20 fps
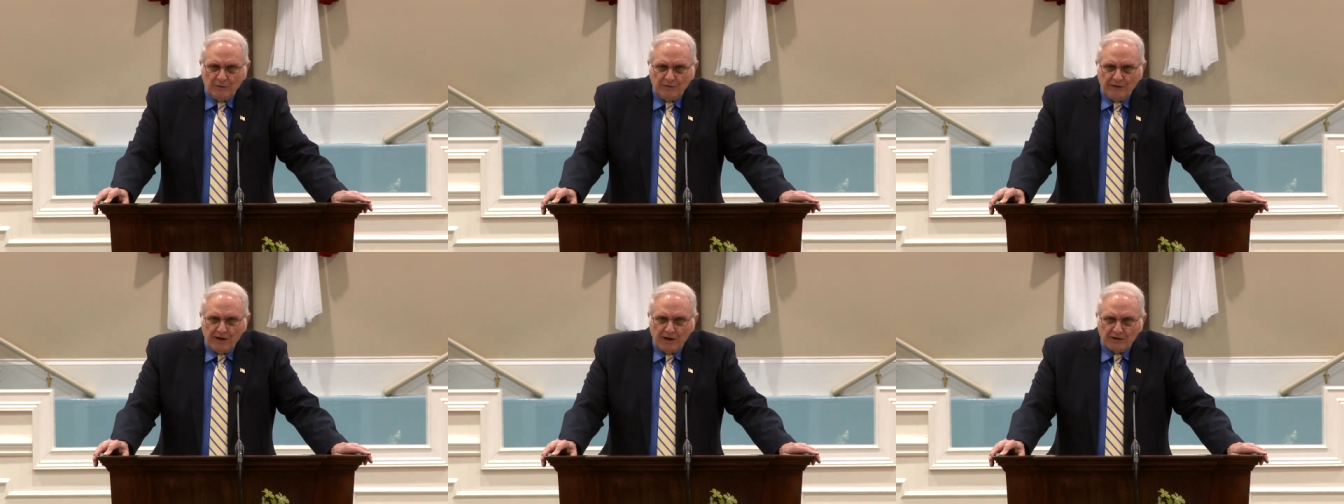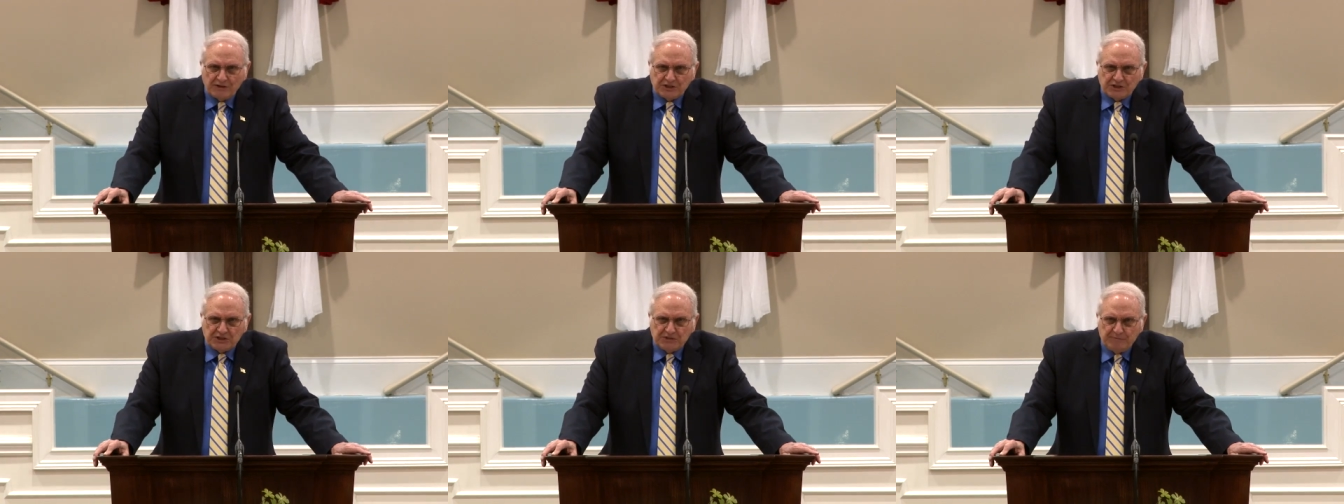they
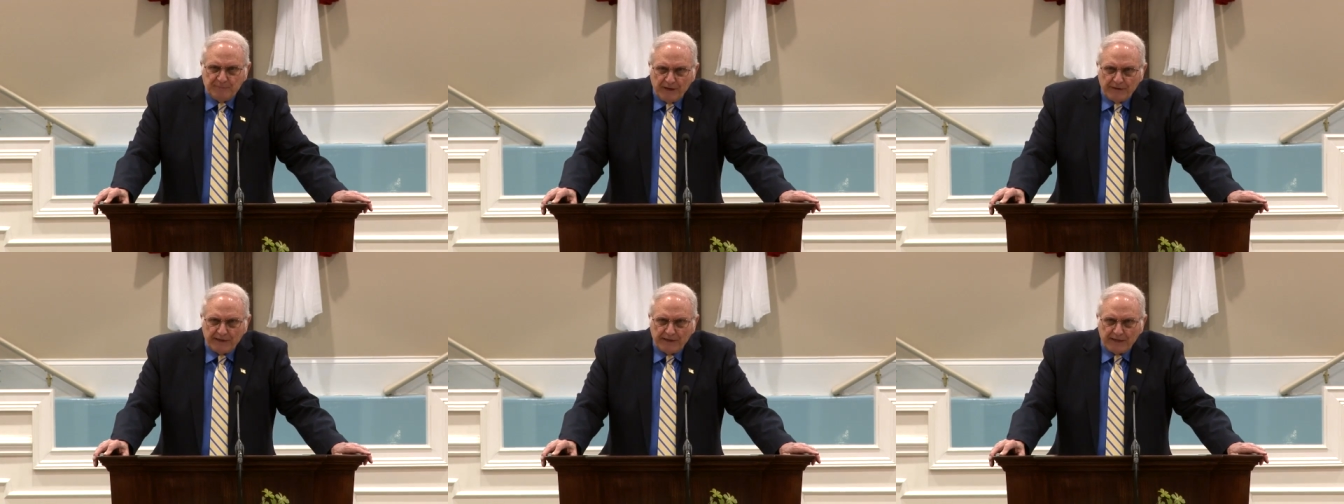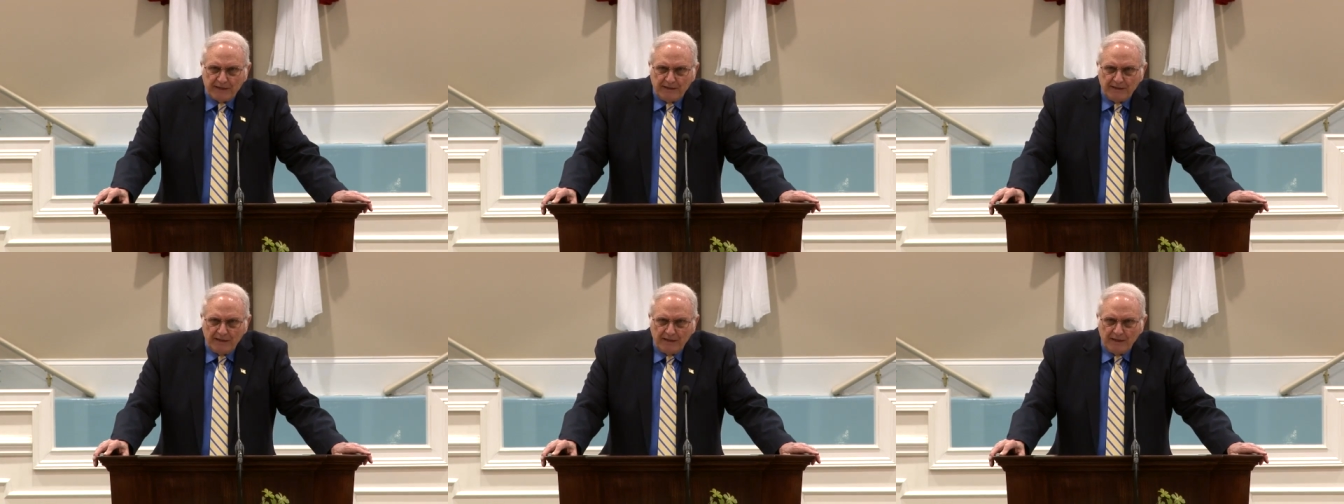are
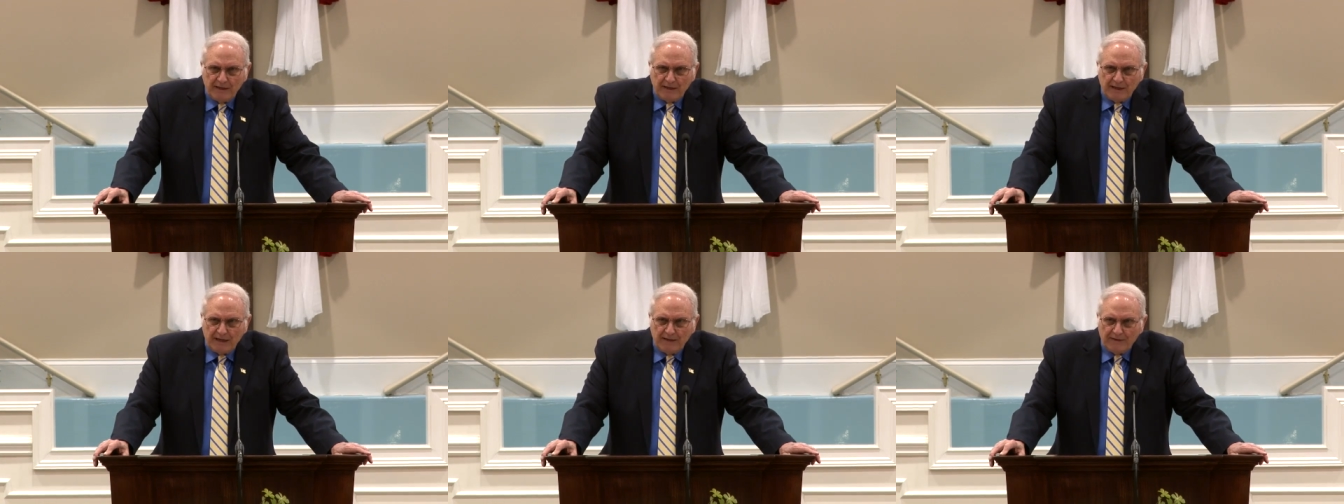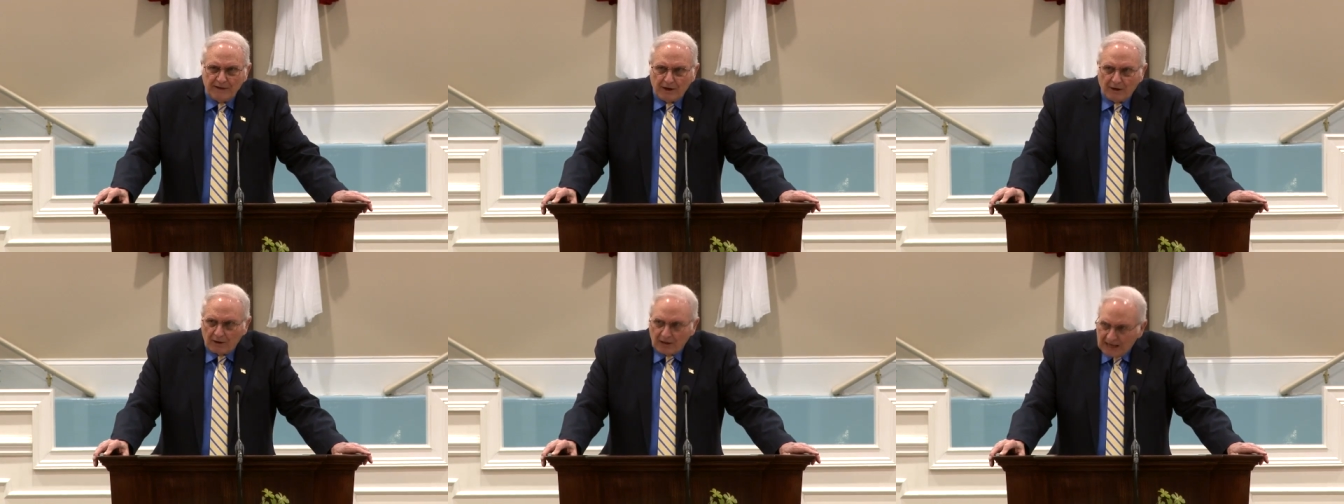spirit
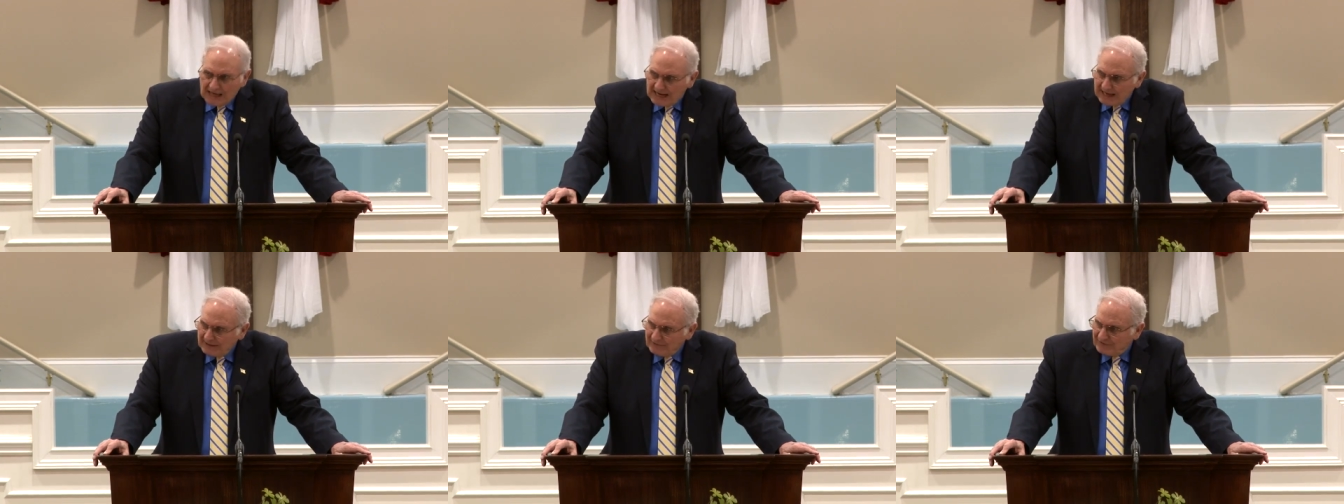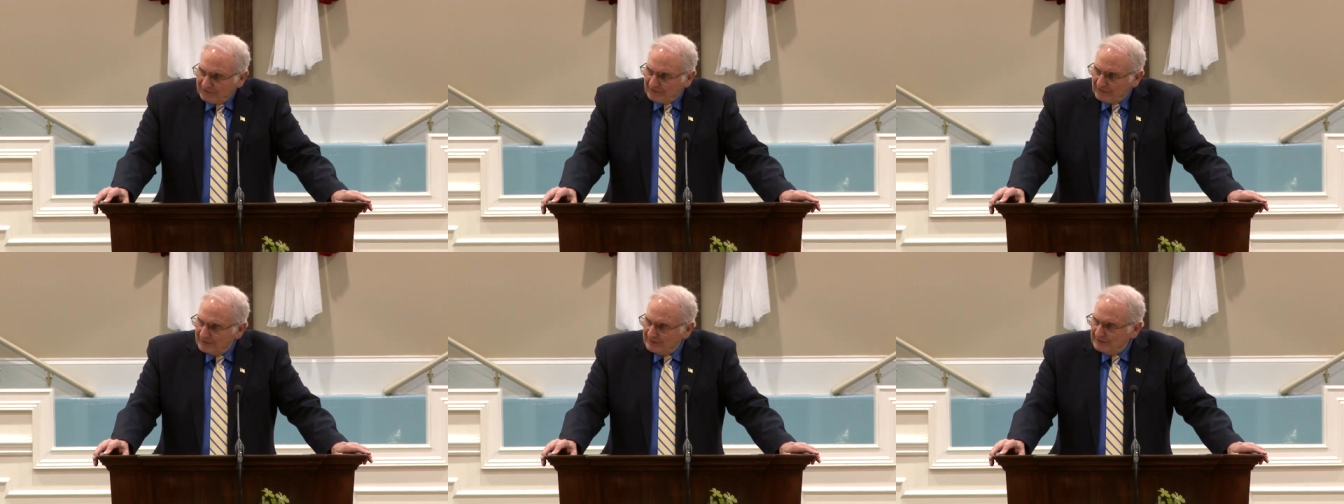and they are
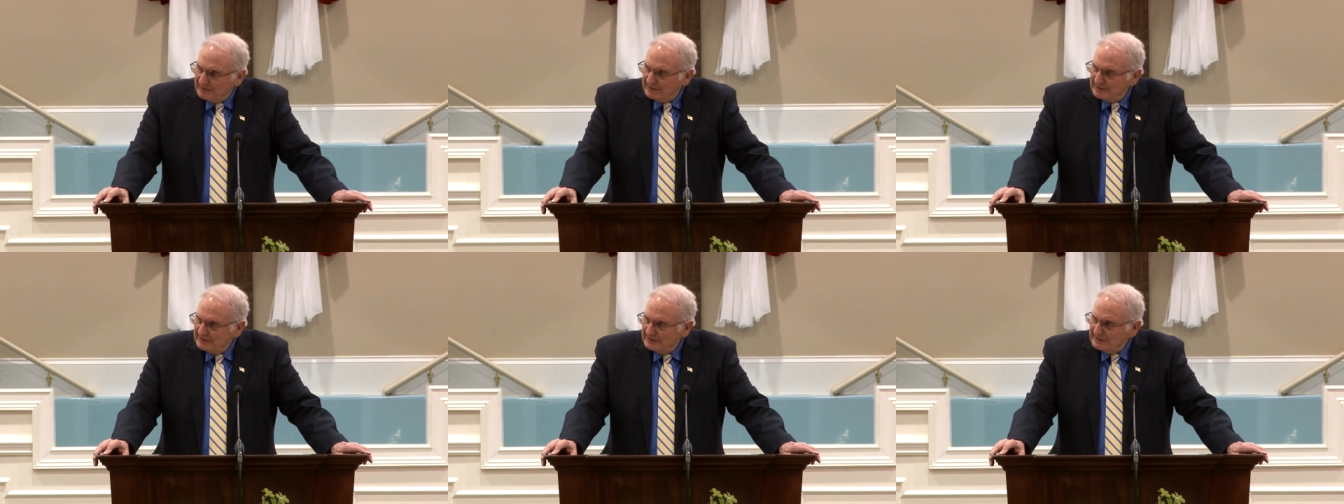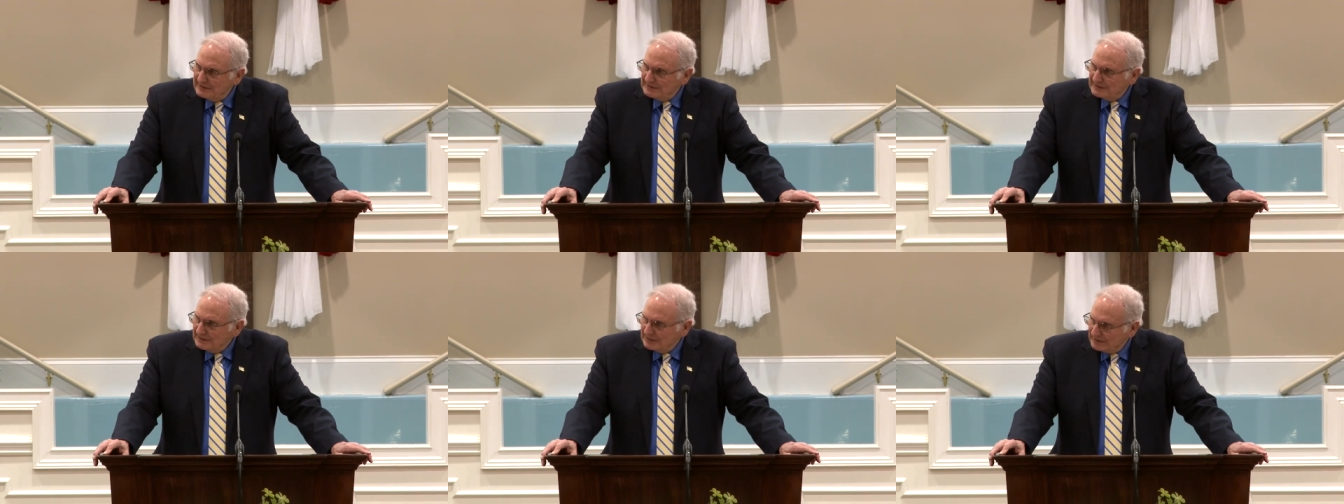life.
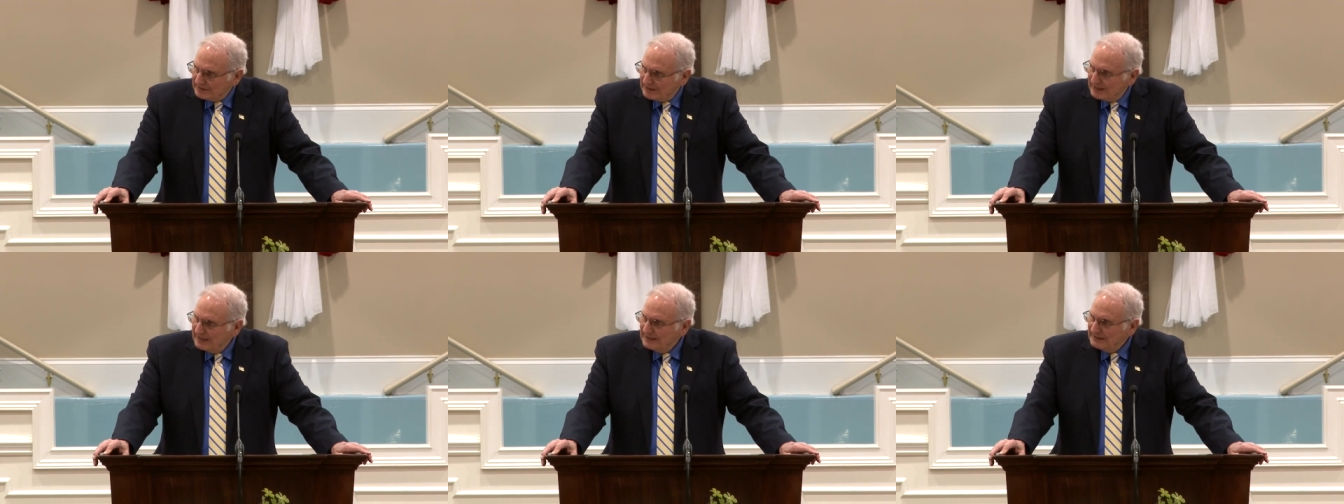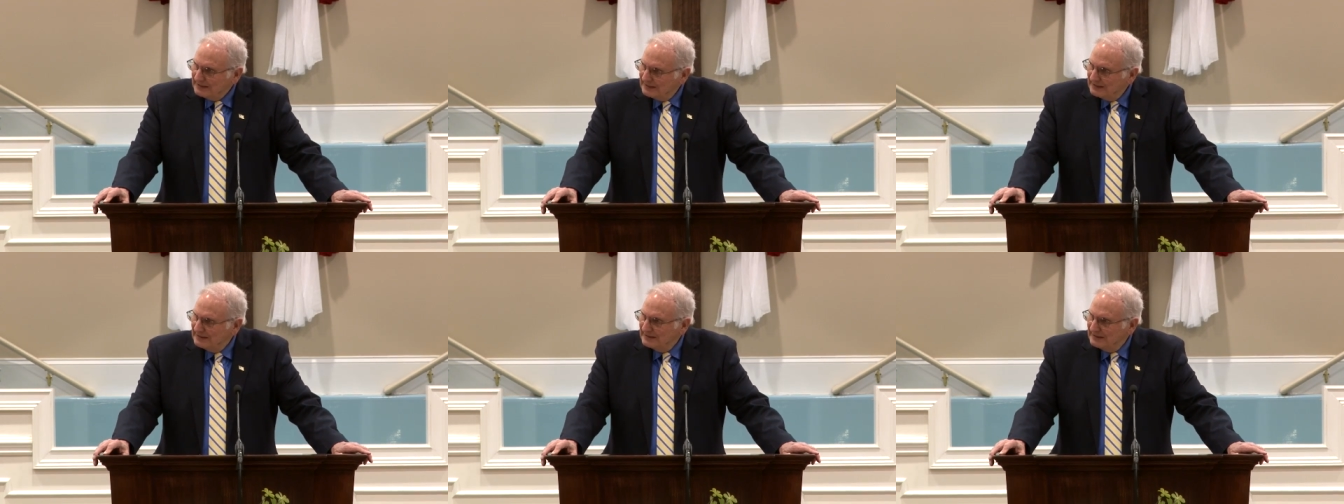All right?